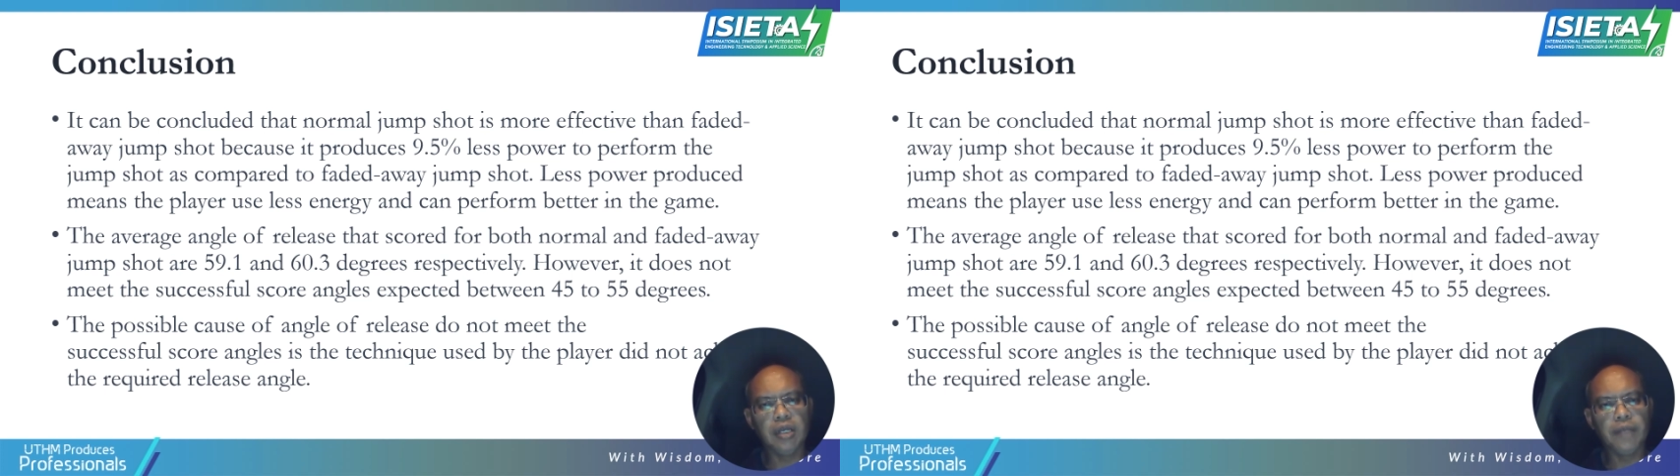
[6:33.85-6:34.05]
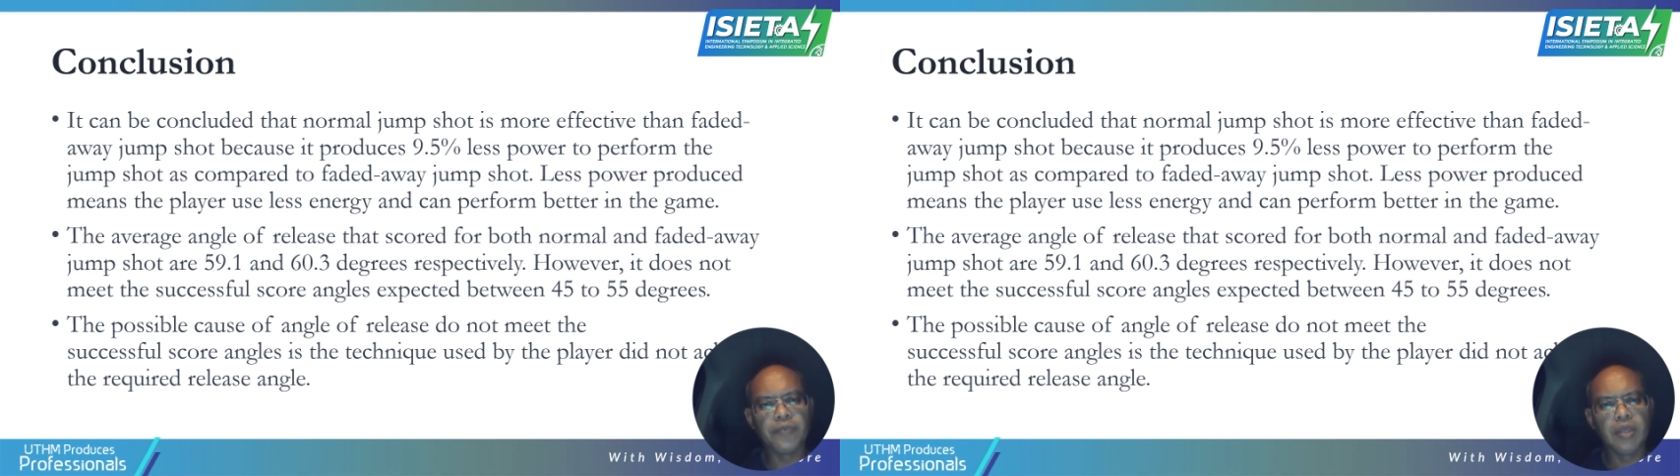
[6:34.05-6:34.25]

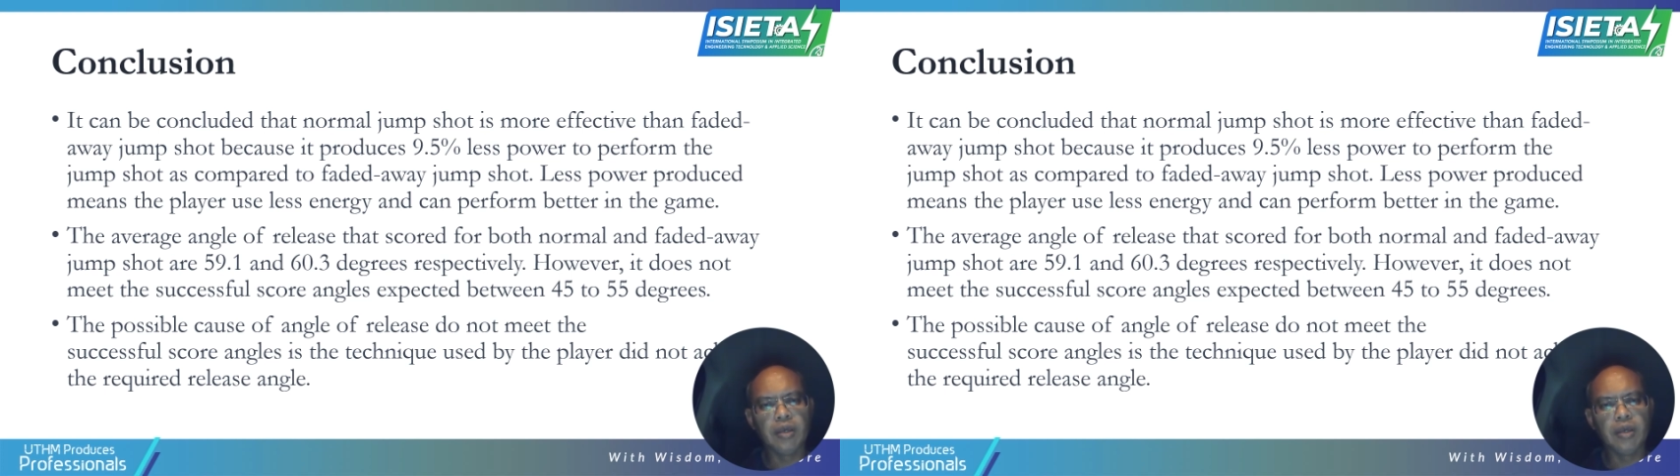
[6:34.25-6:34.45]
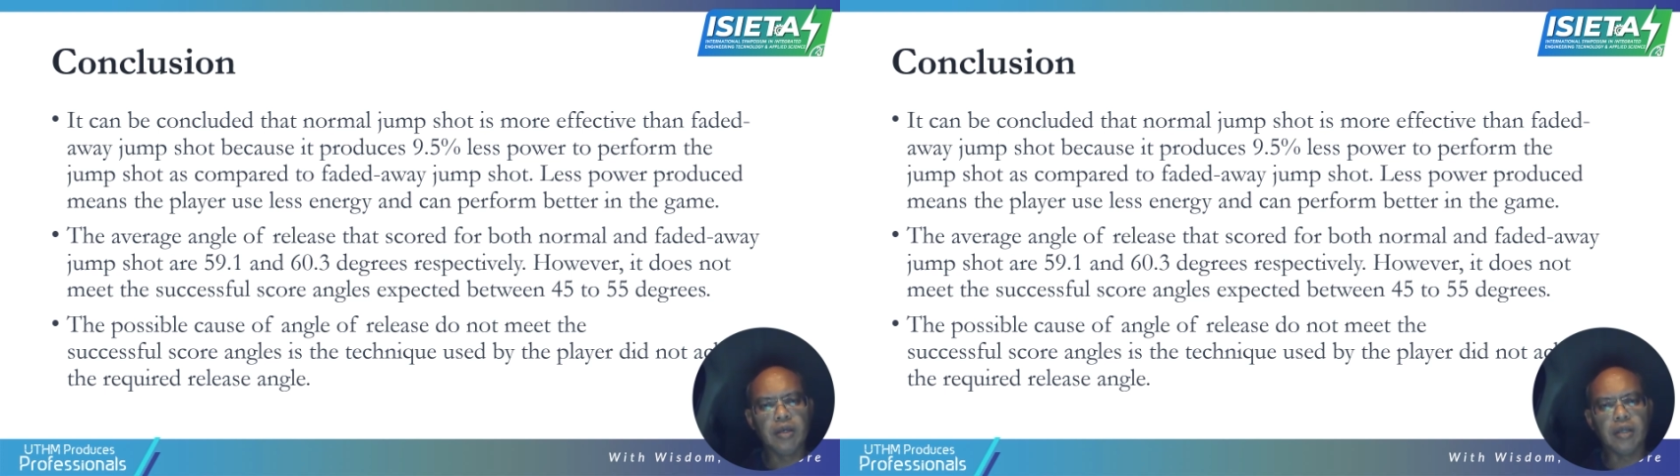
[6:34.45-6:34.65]
that's
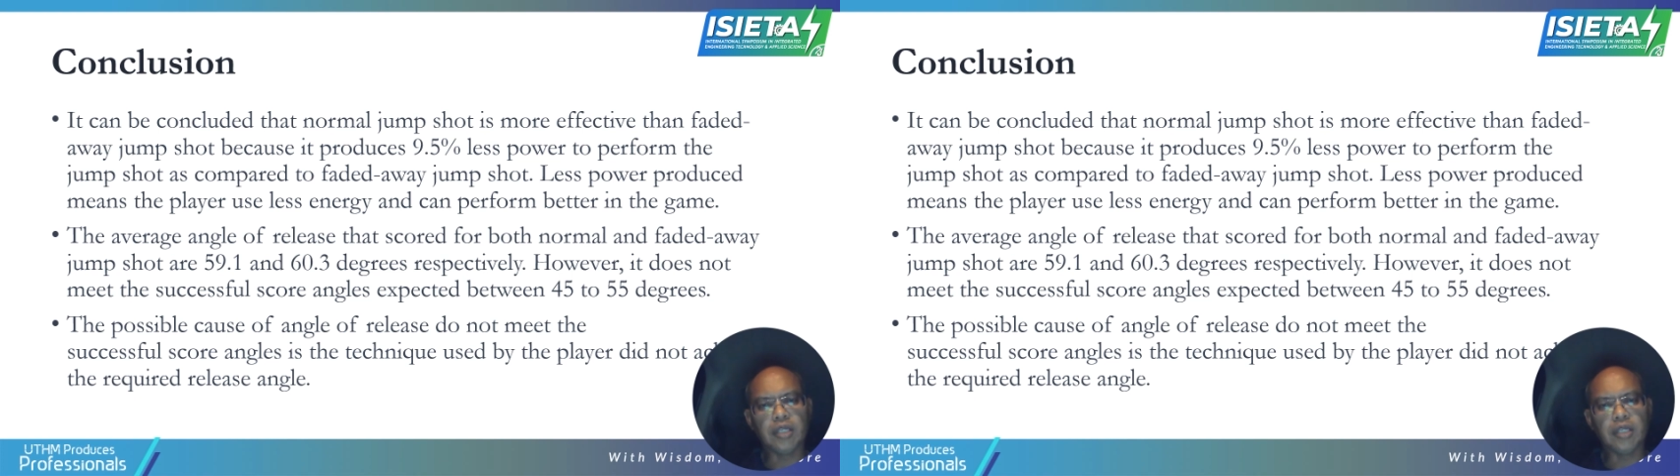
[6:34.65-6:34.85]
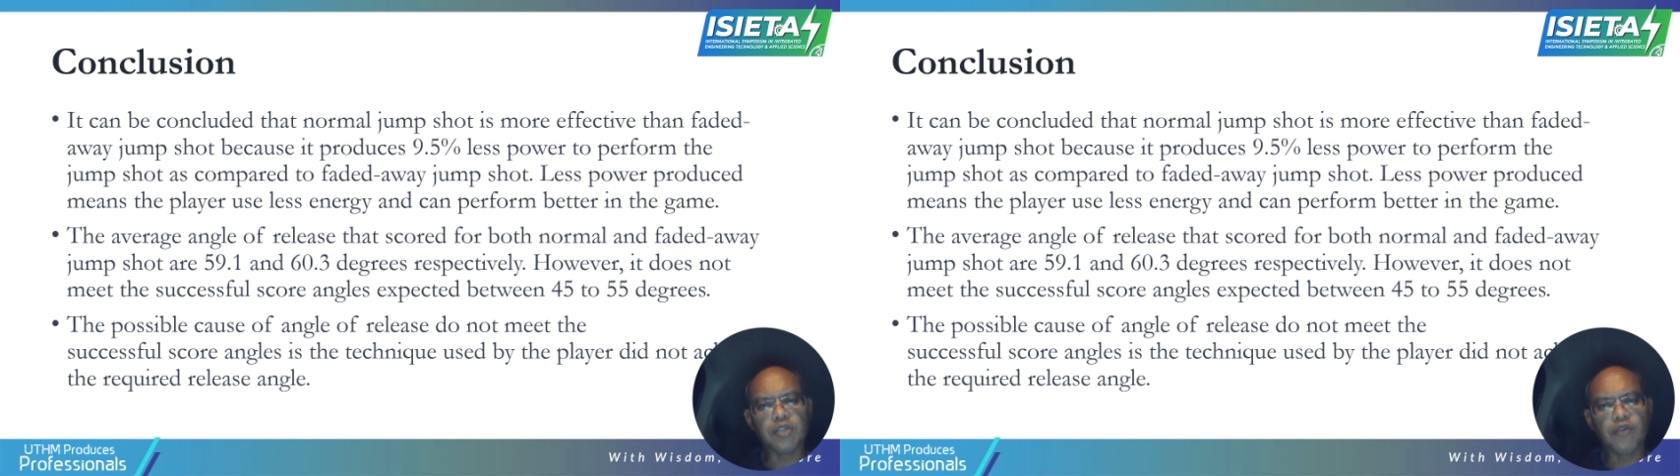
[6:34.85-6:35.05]
got for
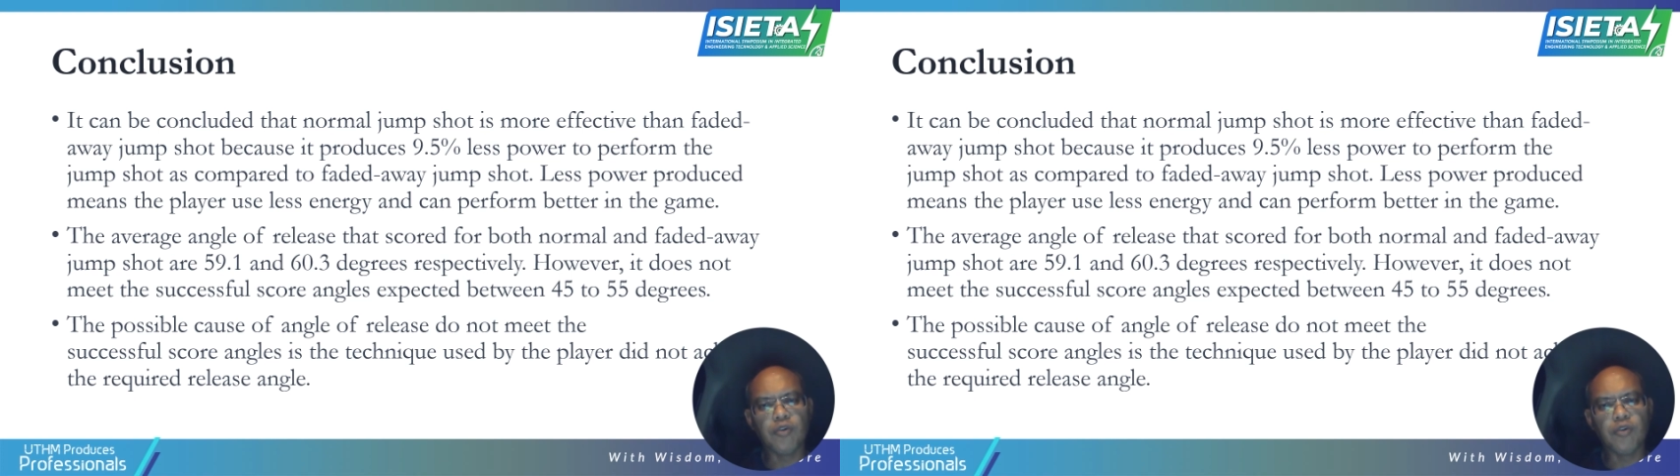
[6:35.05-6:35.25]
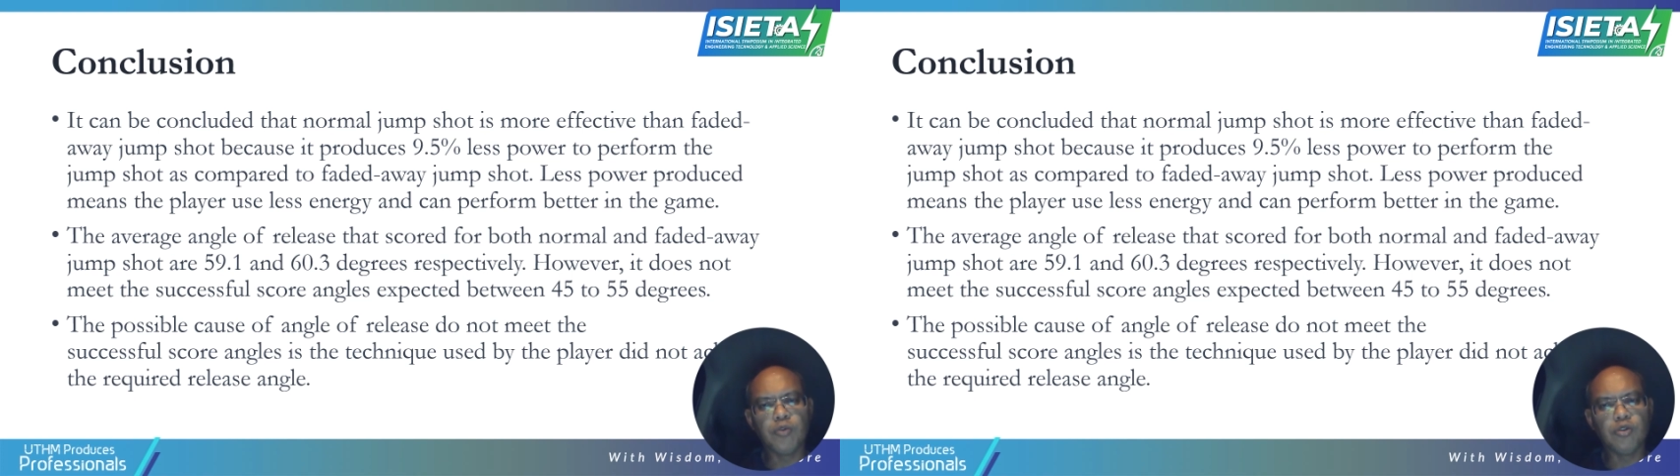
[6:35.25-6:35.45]
both normal
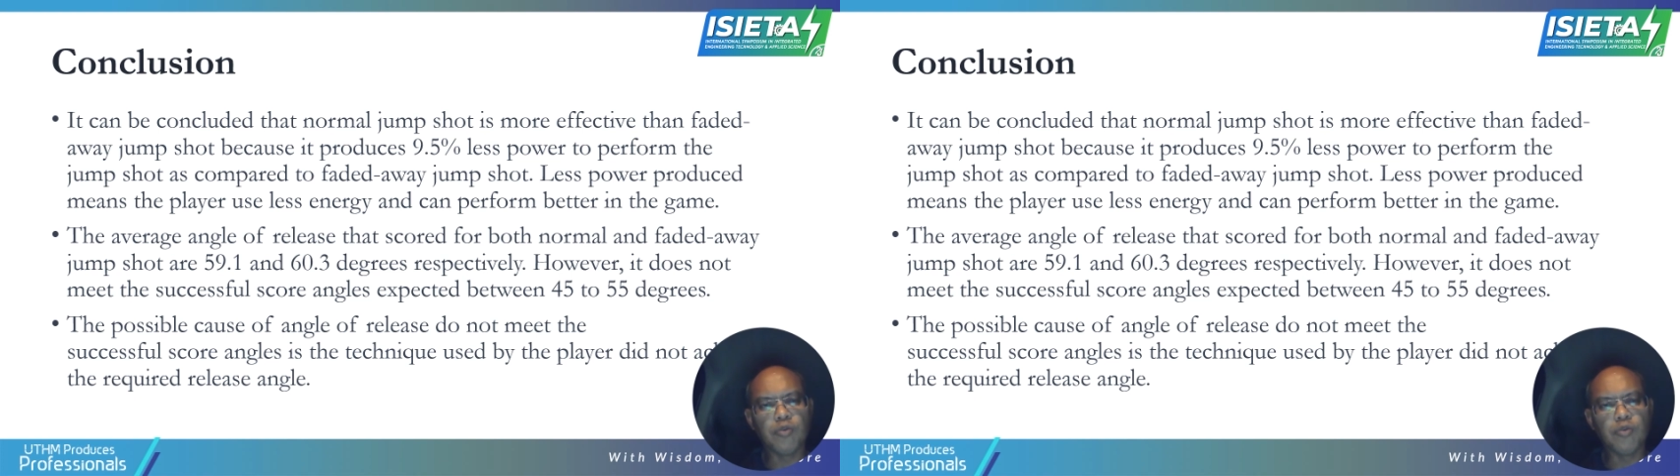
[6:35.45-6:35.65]
fadeaway